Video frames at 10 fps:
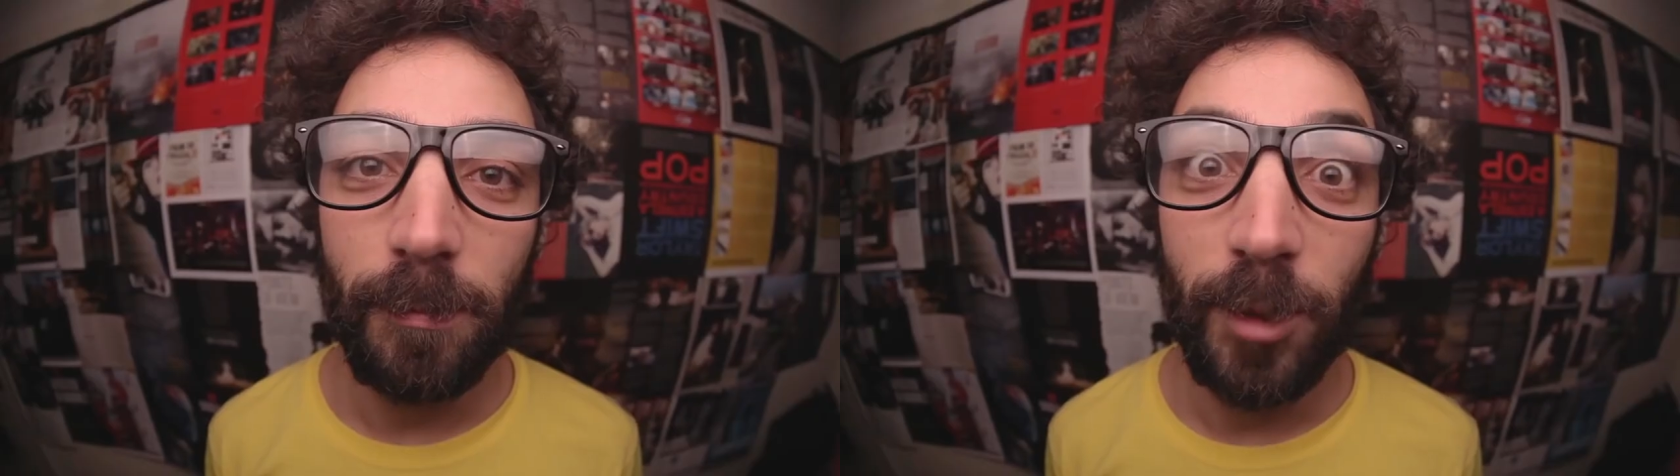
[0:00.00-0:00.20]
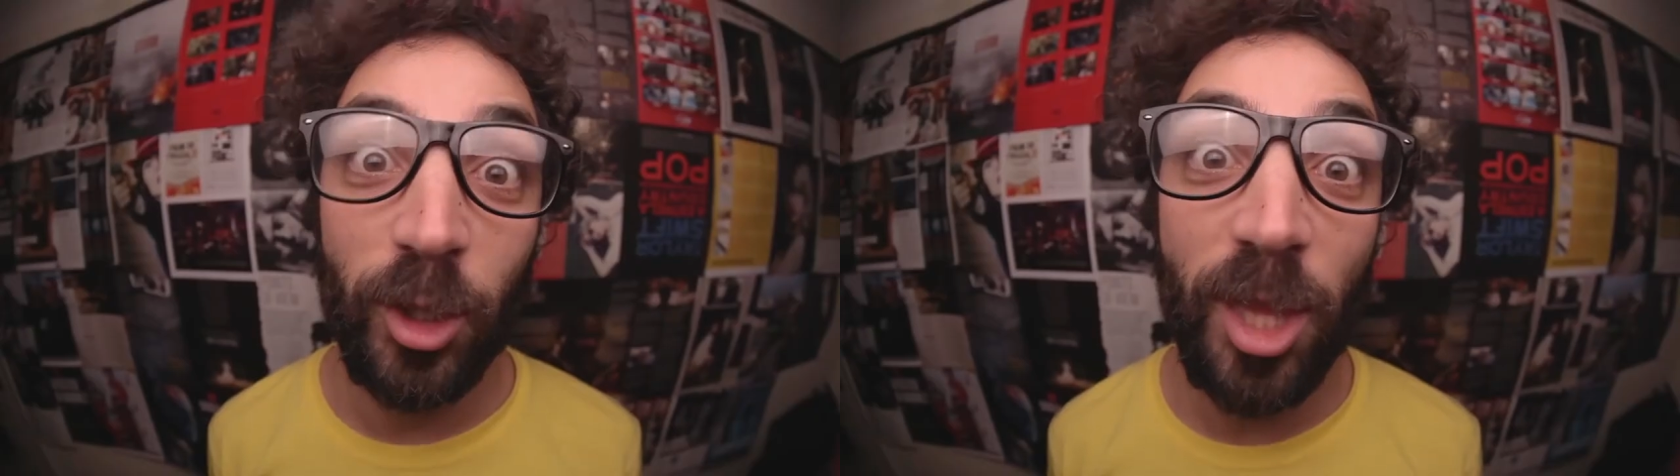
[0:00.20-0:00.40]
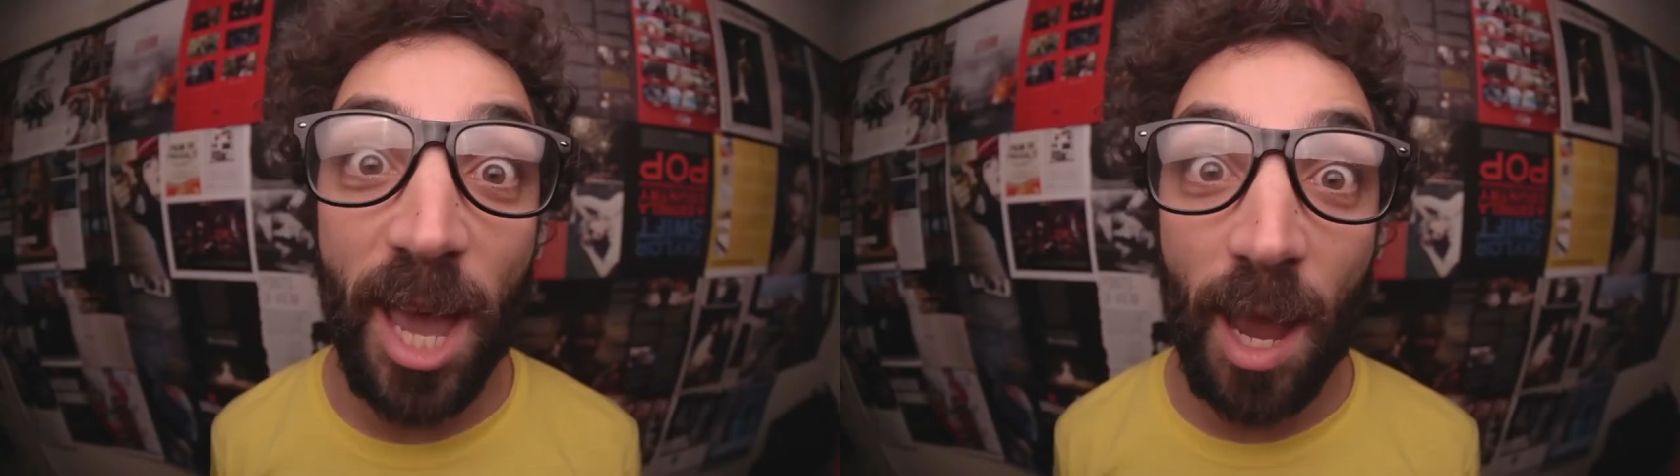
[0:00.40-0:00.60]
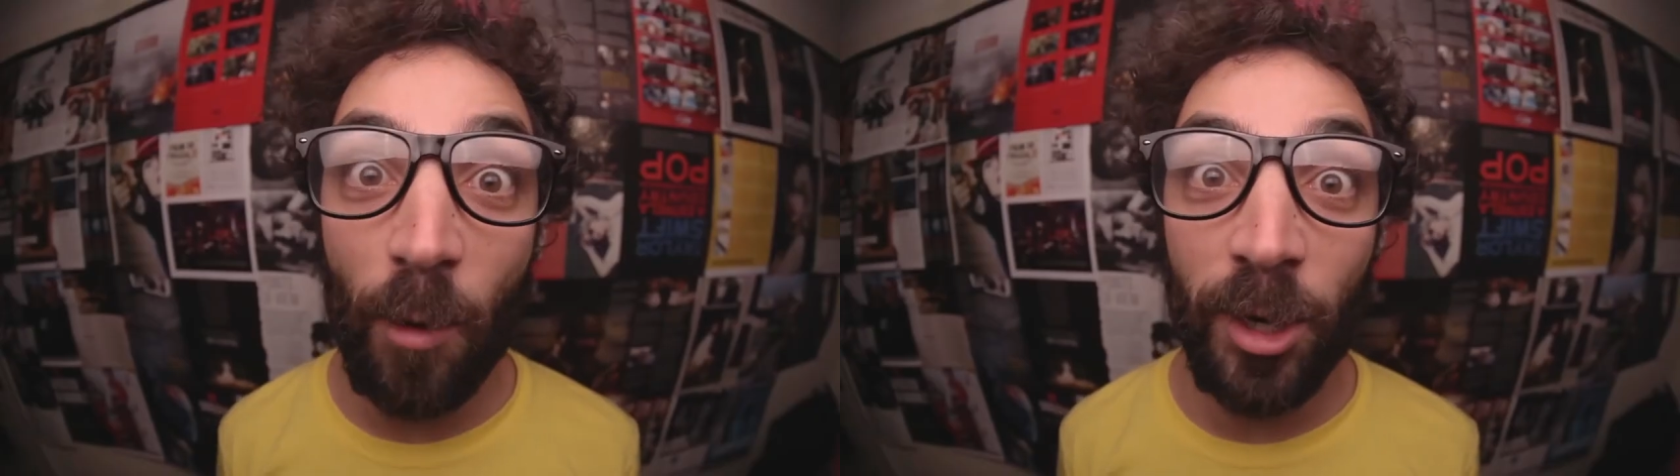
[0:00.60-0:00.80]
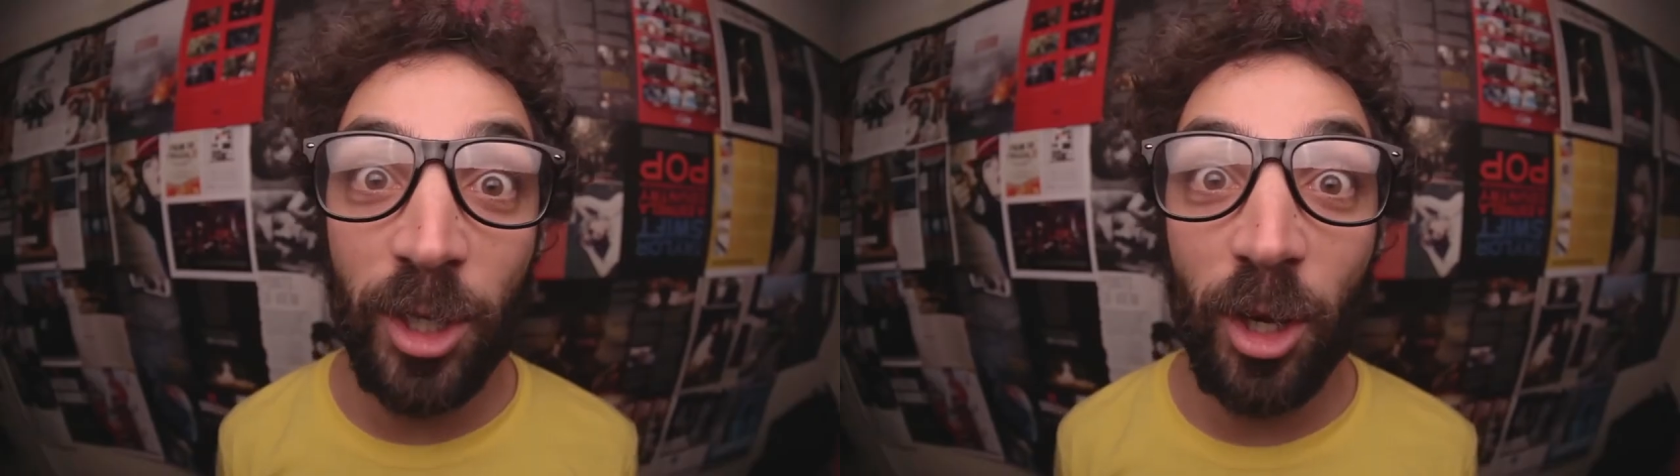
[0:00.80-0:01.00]
Today, I
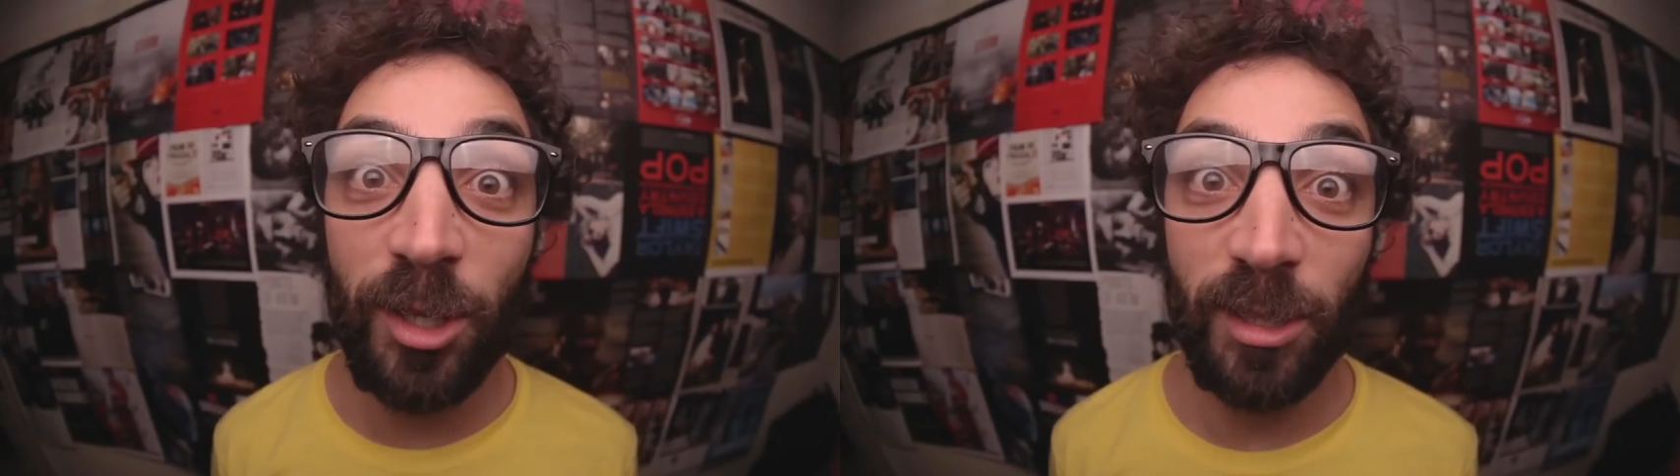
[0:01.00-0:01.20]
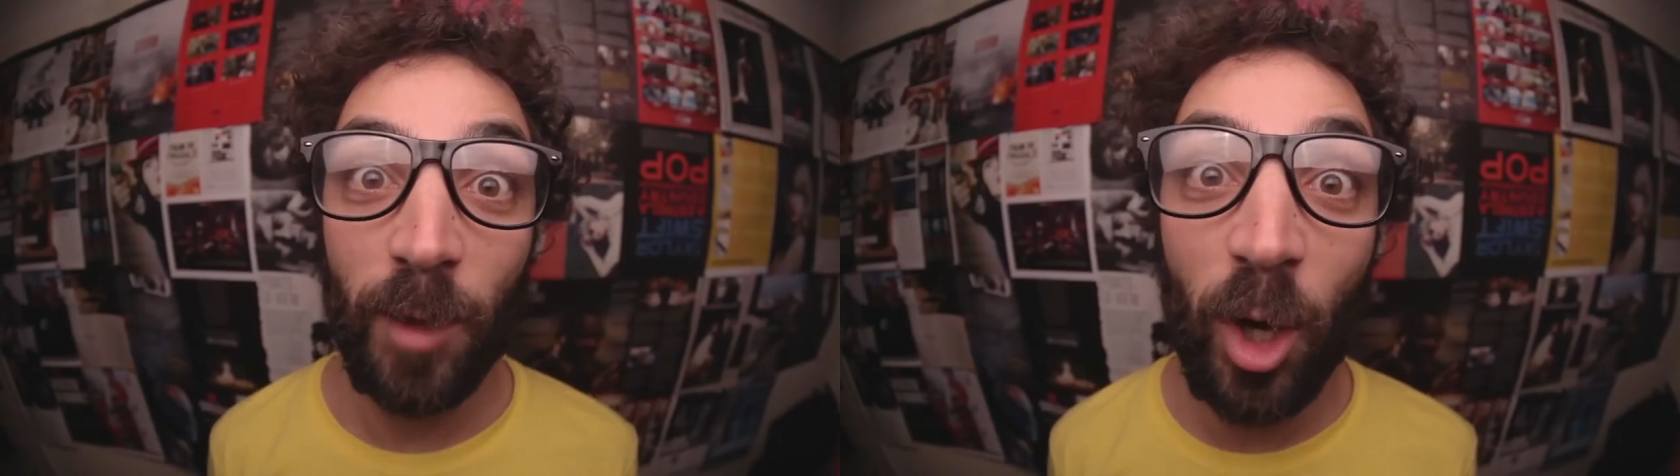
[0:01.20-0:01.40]
want to show you some